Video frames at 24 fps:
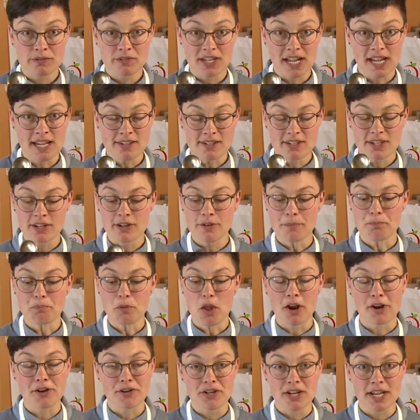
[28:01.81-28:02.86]
tasted
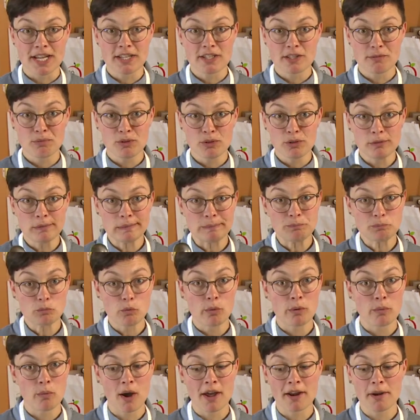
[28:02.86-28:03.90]
our taste spoon,
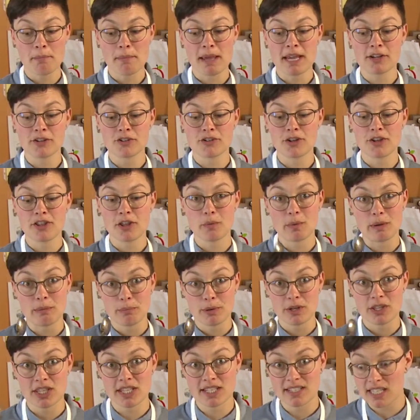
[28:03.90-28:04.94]
we want to make sure that we
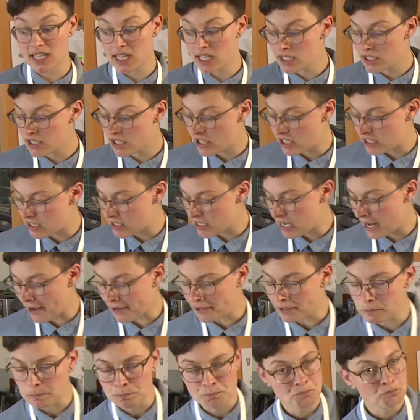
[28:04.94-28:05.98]
put this into the
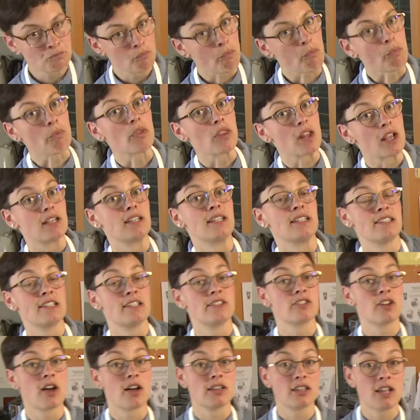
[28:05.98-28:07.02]
sink. So
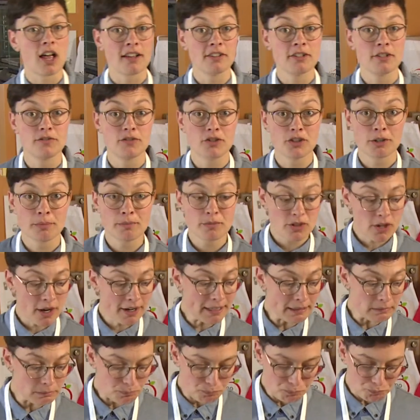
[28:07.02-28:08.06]
it's got lots of germs
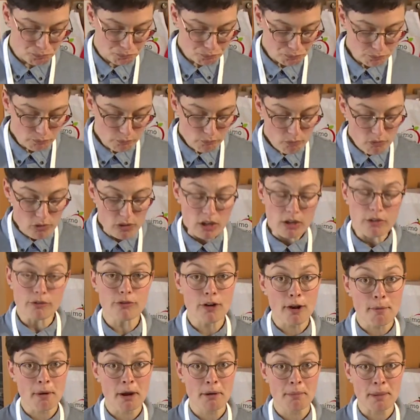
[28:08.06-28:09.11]
on it
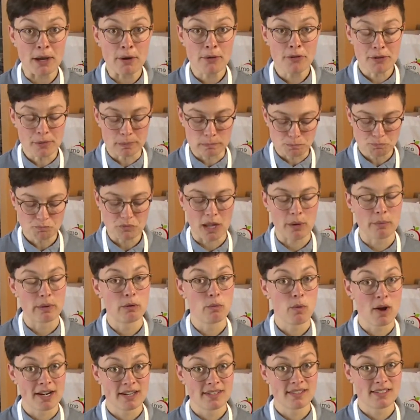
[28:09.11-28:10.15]
from our mouth, and we
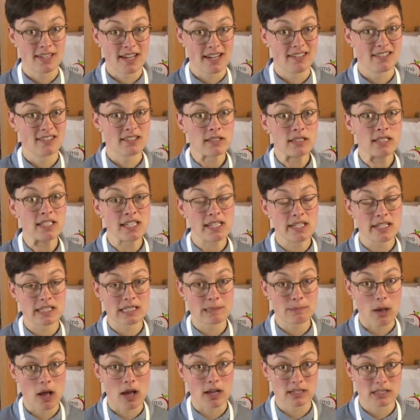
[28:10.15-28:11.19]
want to stay as clean as
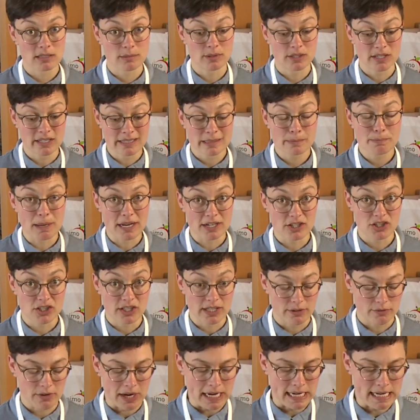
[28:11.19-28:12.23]
possible,
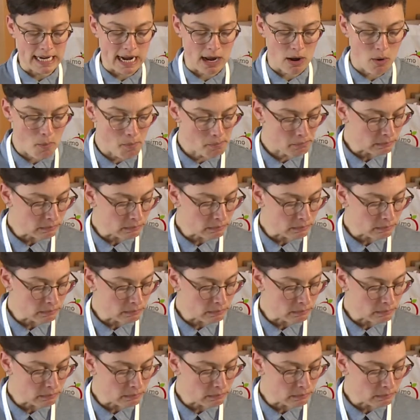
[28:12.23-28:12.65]
especially right now.